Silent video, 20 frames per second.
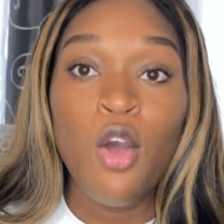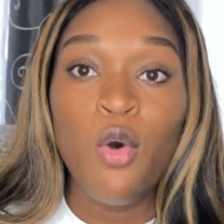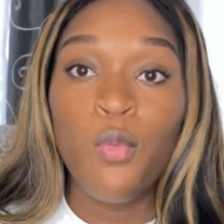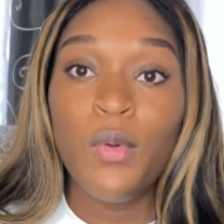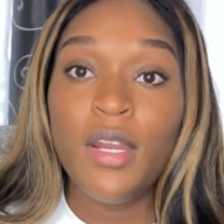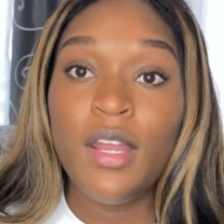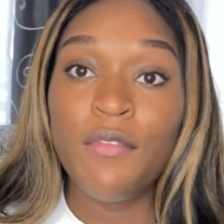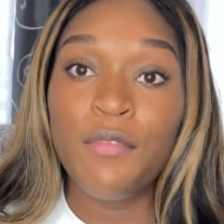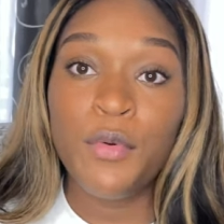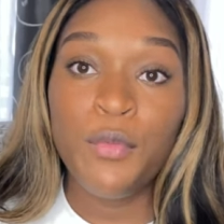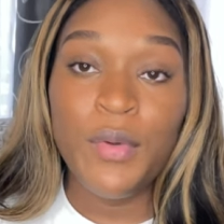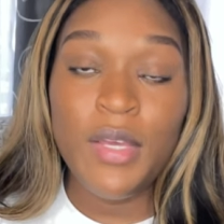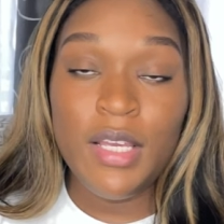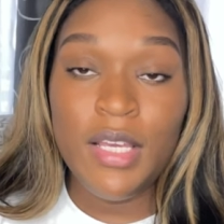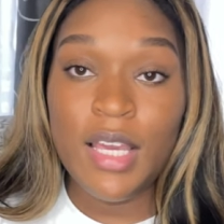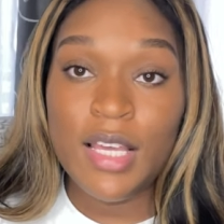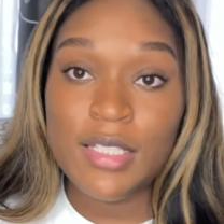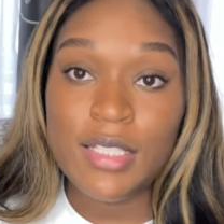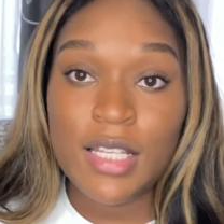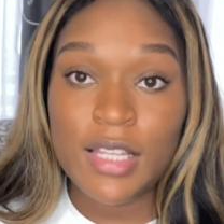whenever we
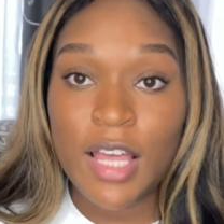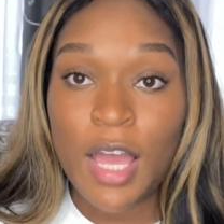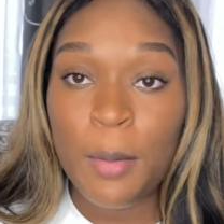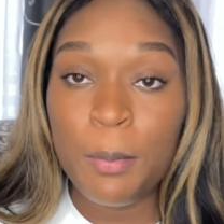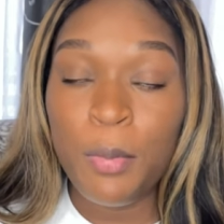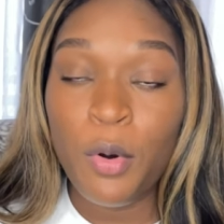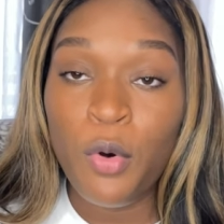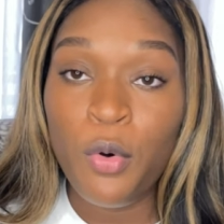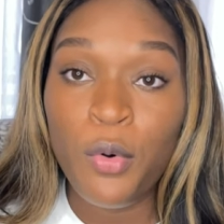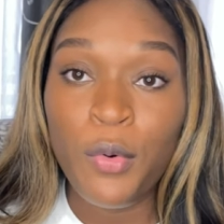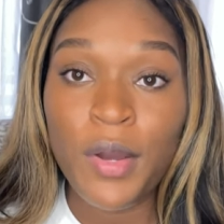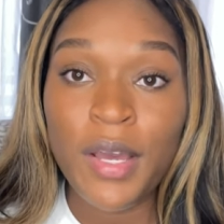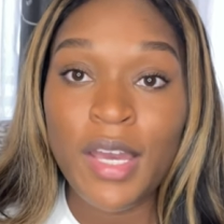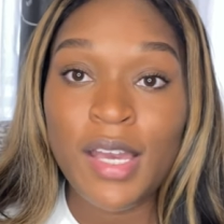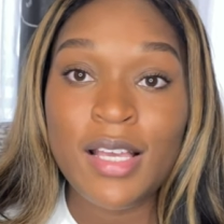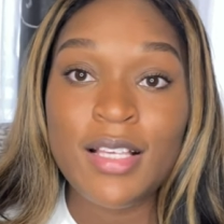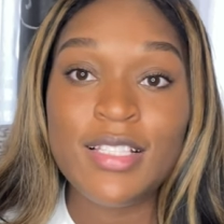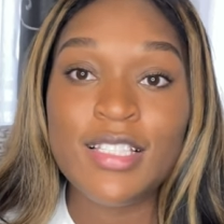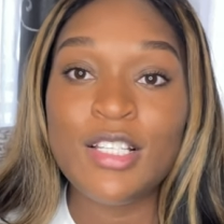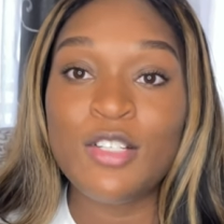get to that
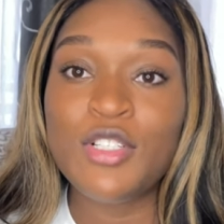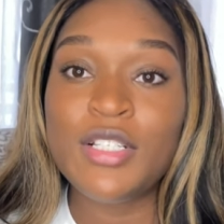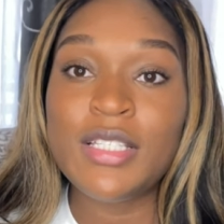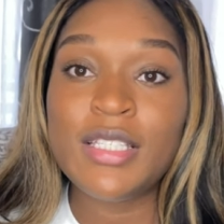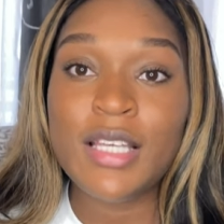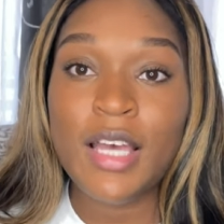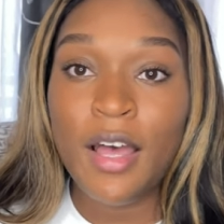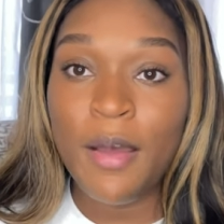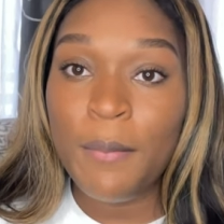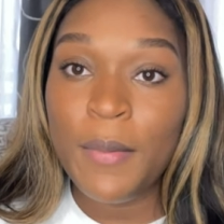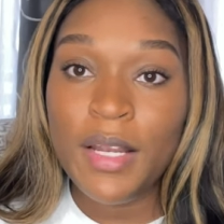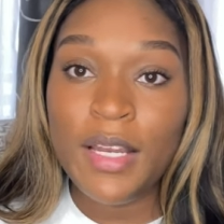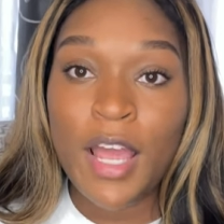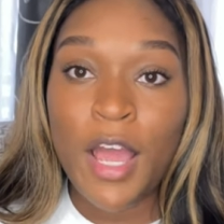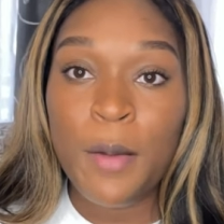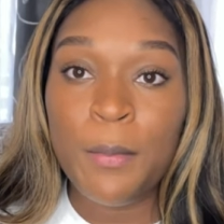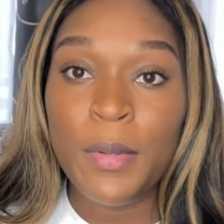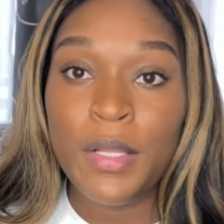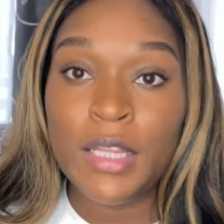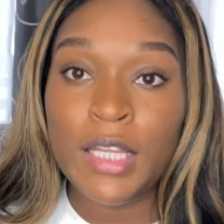point so just comment
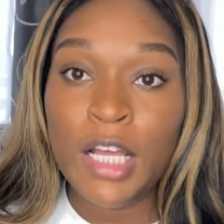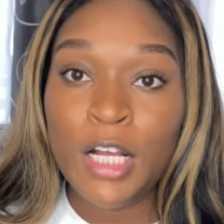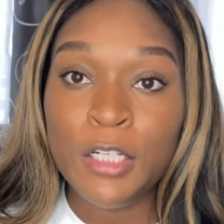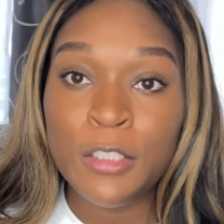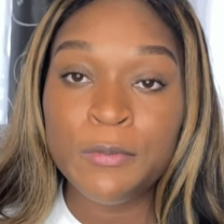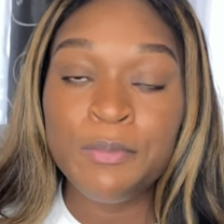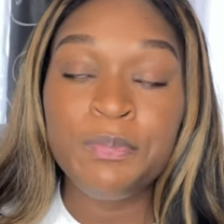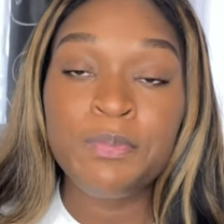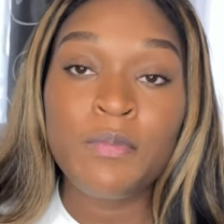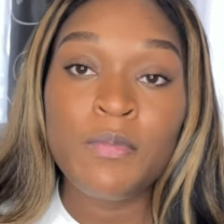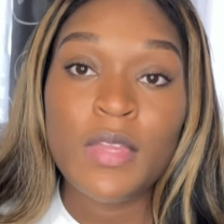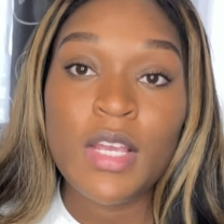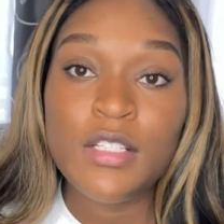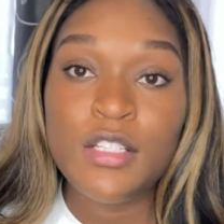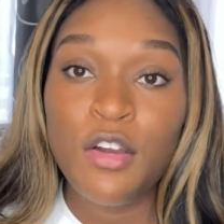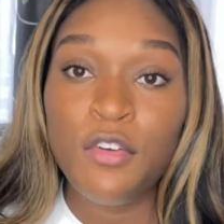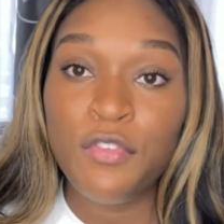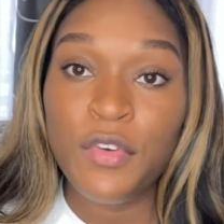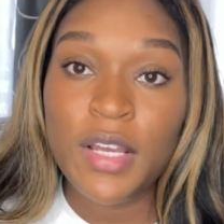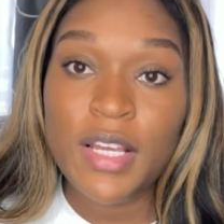down below
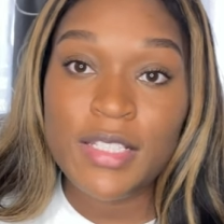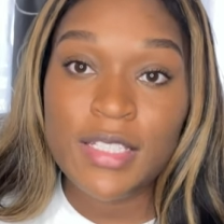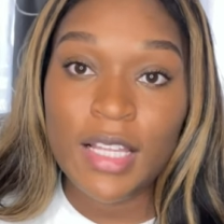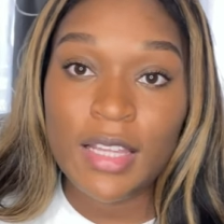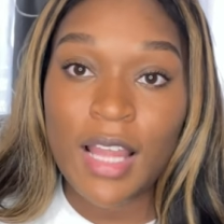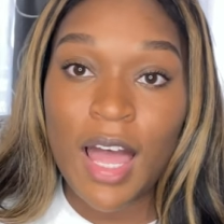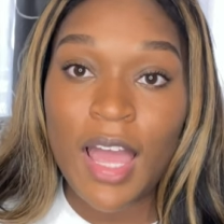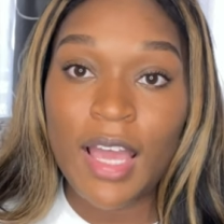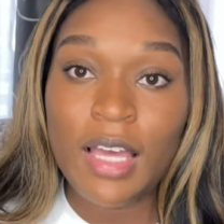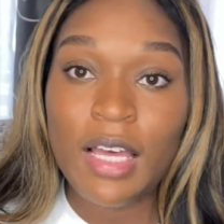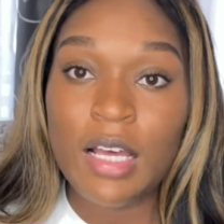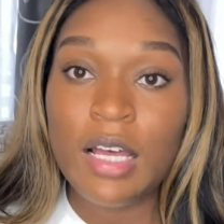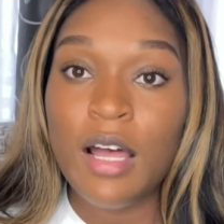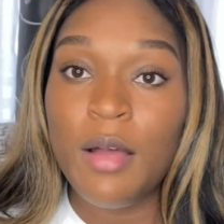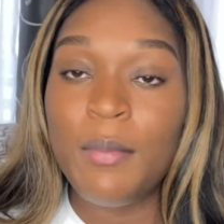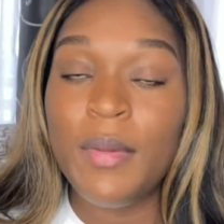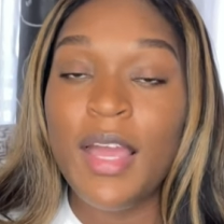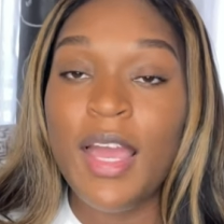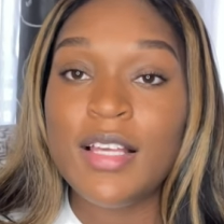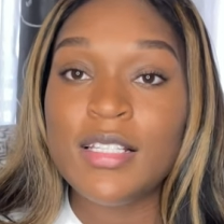don't forget to like
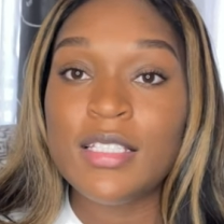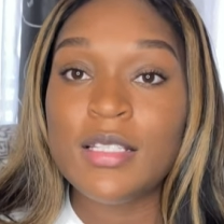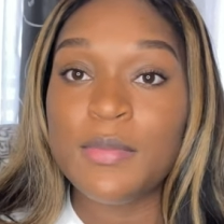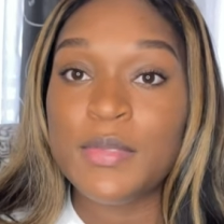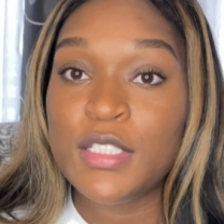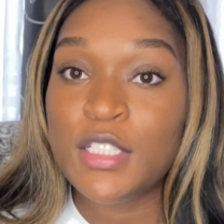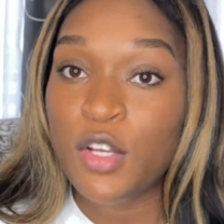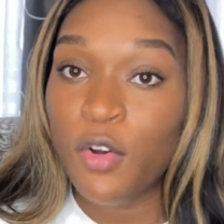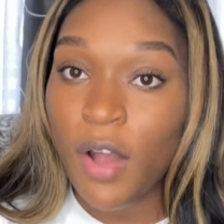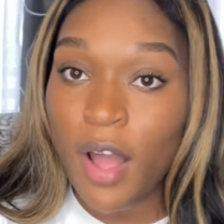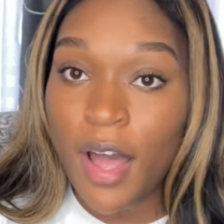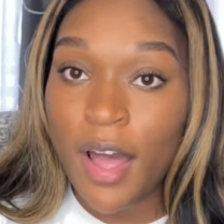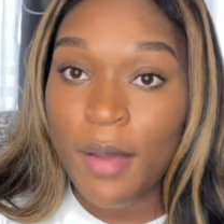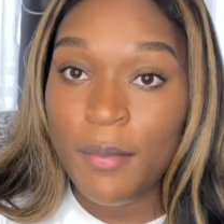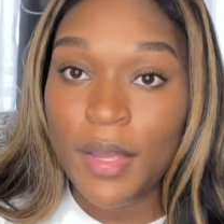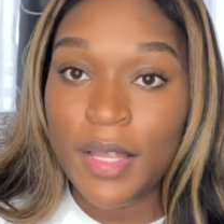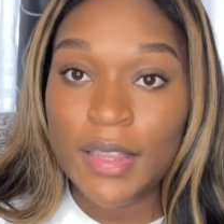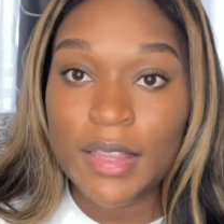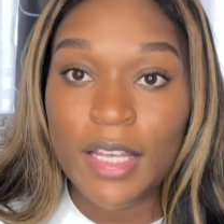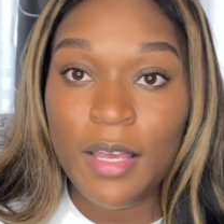comment and subscribe
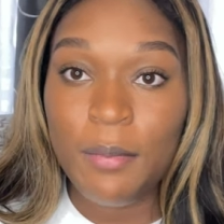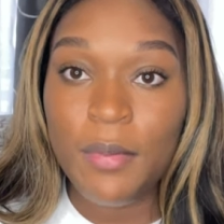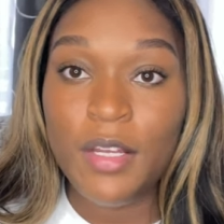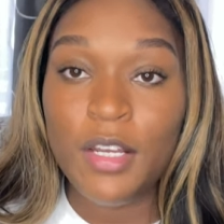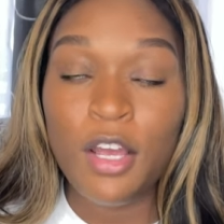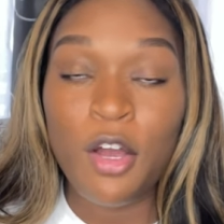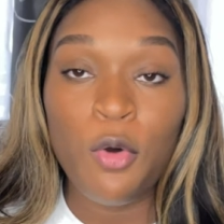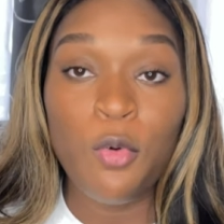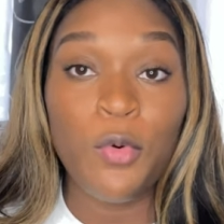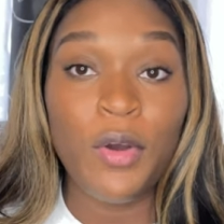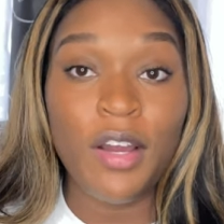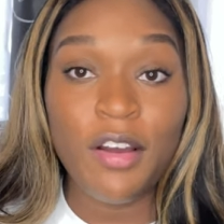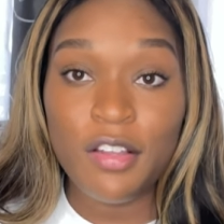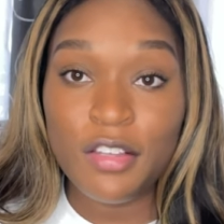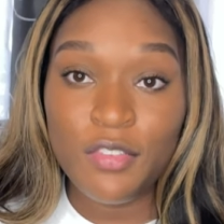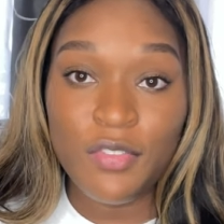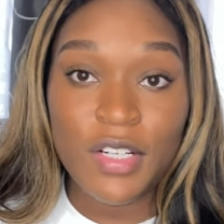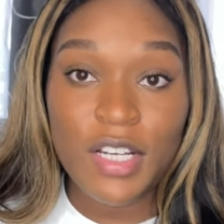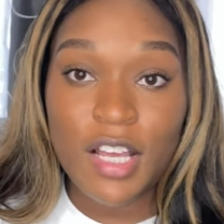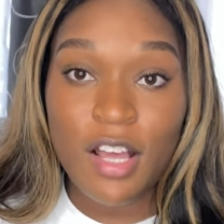and let me know what
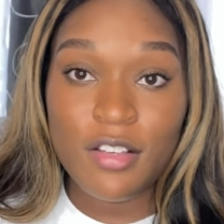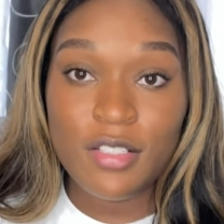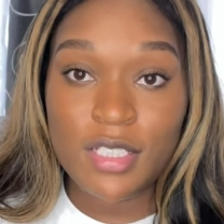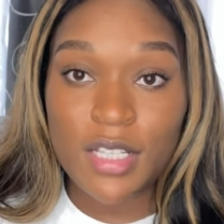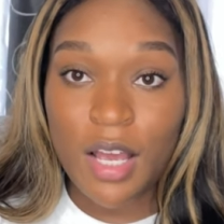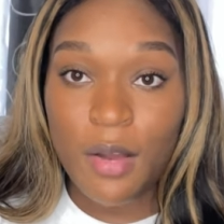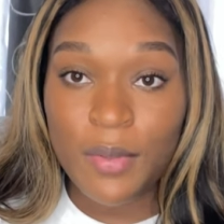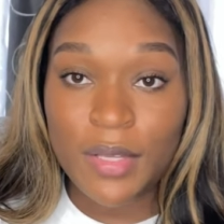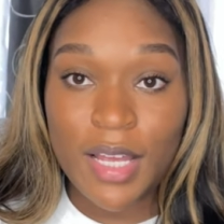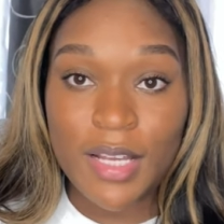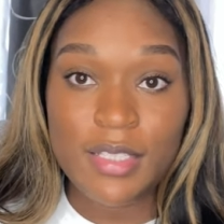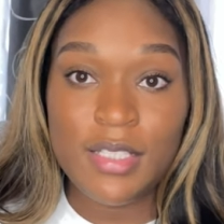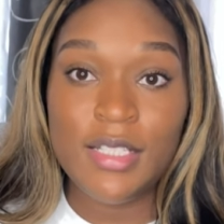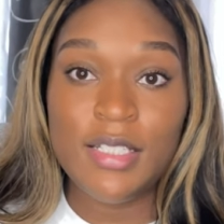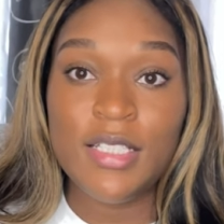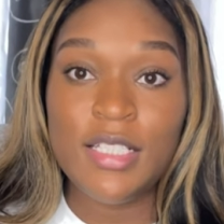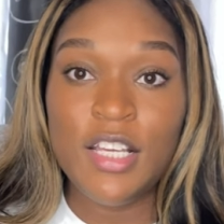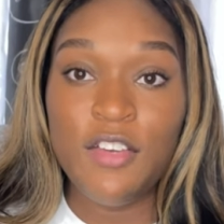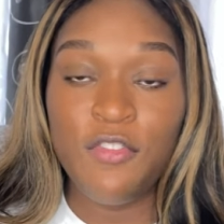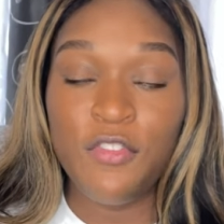other videos y'all would like to
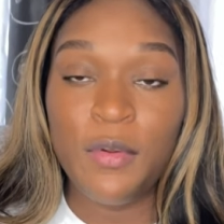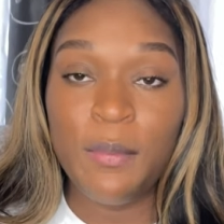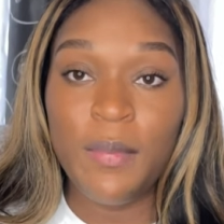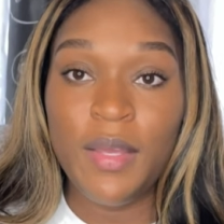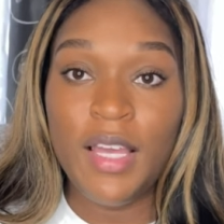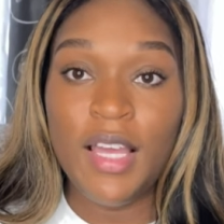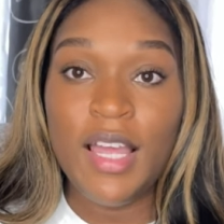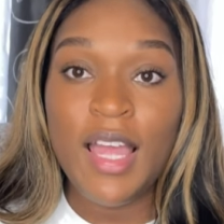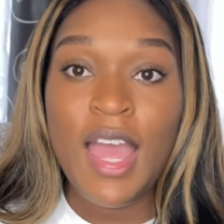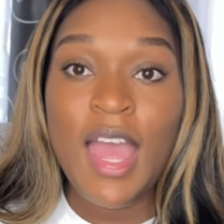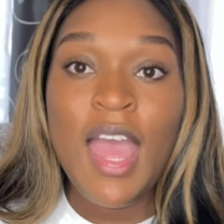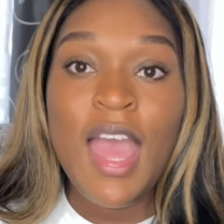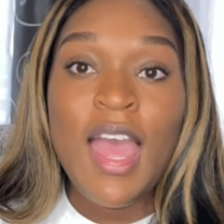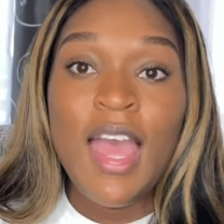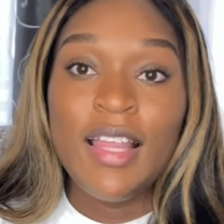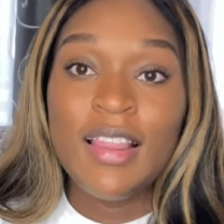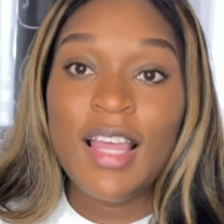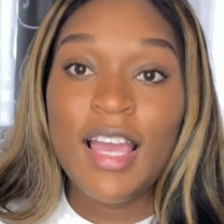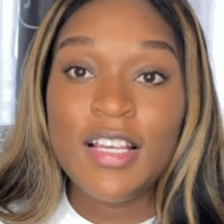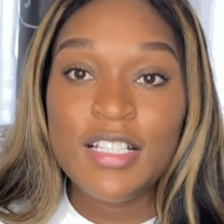see from me
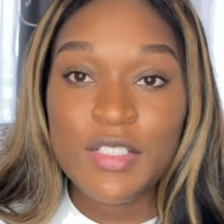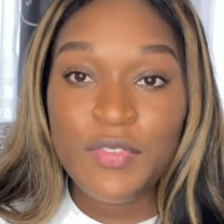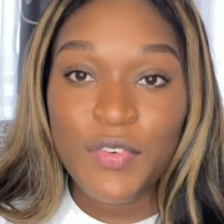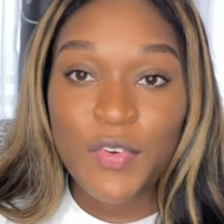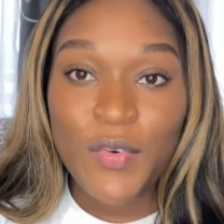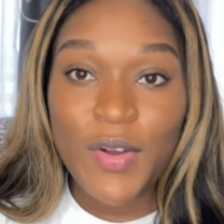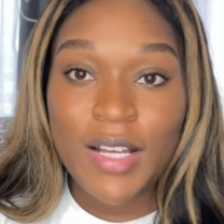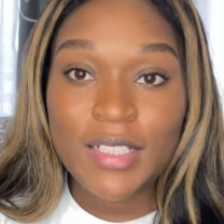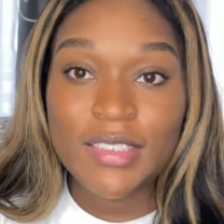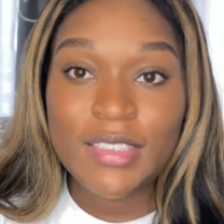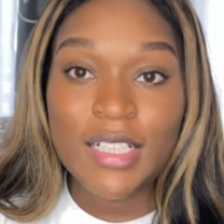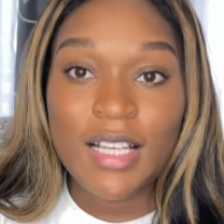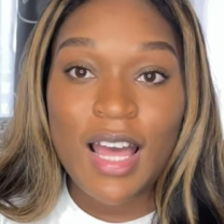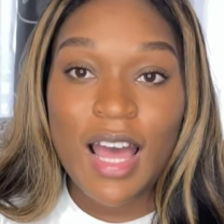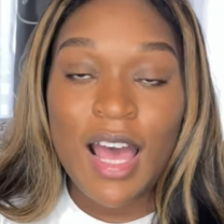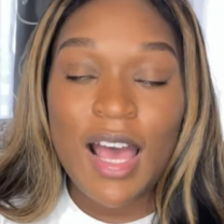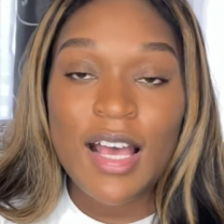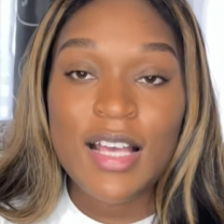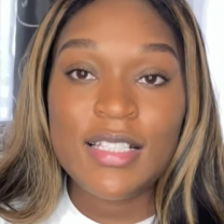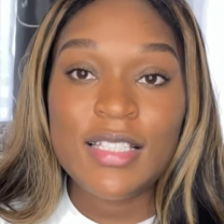thanks for watching
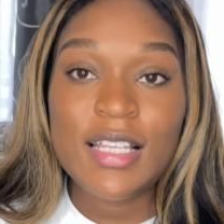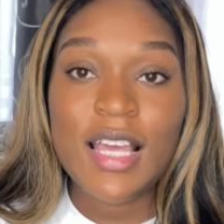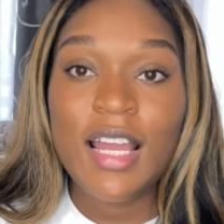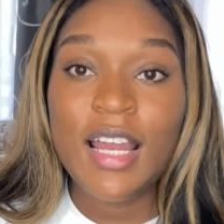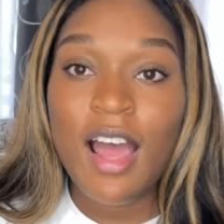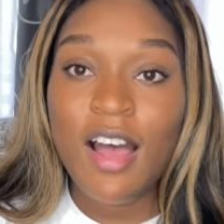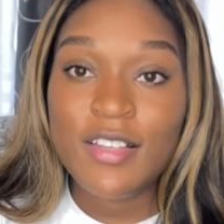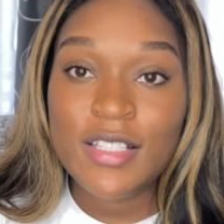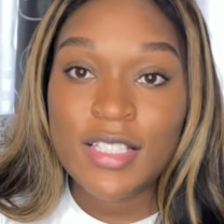guys and i'll